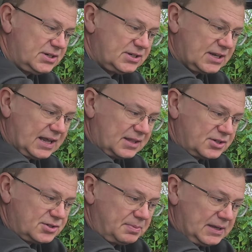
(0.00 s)
disconnect the
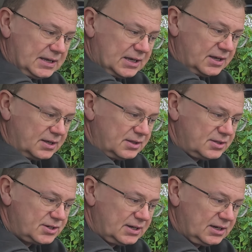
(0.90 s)
speaker,
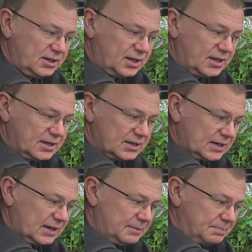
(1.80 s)
there's a little
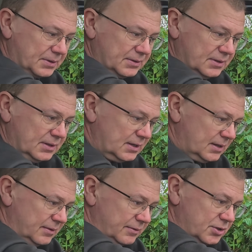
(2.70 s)
clip.
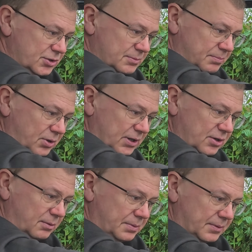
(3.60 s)
You just pull it
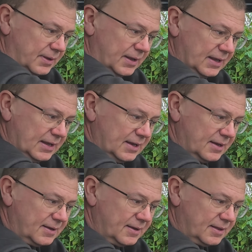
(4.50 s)
up here
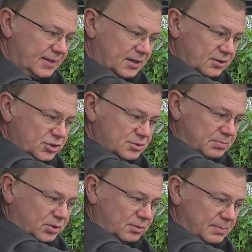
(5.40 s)
and then it'll just
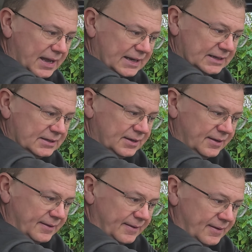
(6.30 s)
pull back.
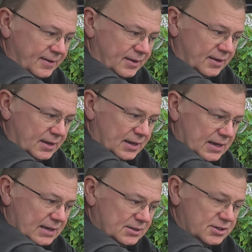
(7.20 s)

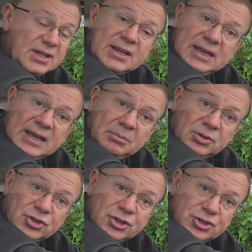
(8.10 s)
And the cable
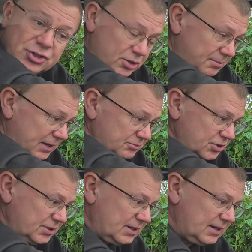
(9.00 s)
should just come
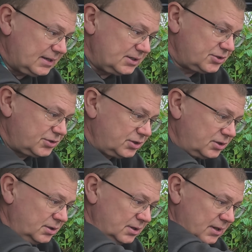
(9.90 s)
out like so.
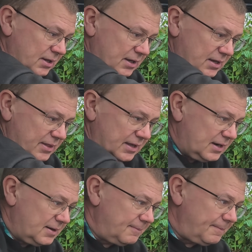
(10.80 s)
And
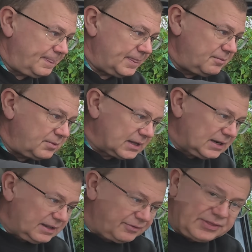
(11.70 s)
then we
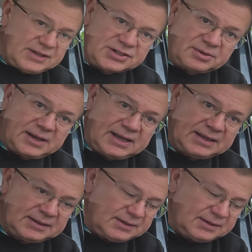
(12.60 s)
can lift this away.